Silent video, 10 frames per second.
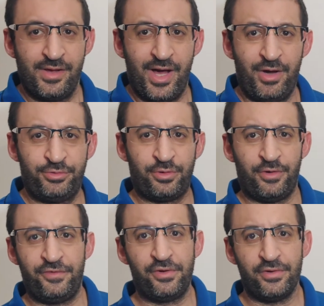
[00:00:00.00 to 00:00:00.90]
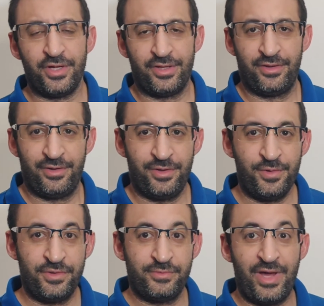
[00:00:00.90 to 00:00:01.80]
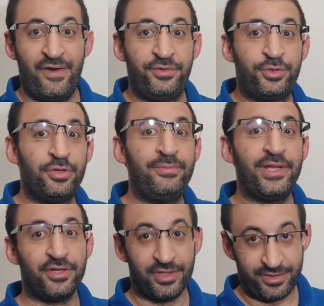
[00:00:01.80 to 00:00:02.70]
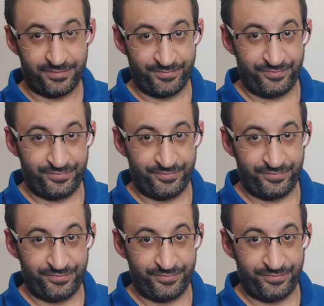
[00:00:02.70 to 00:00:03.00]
How to configure it? We have two methods.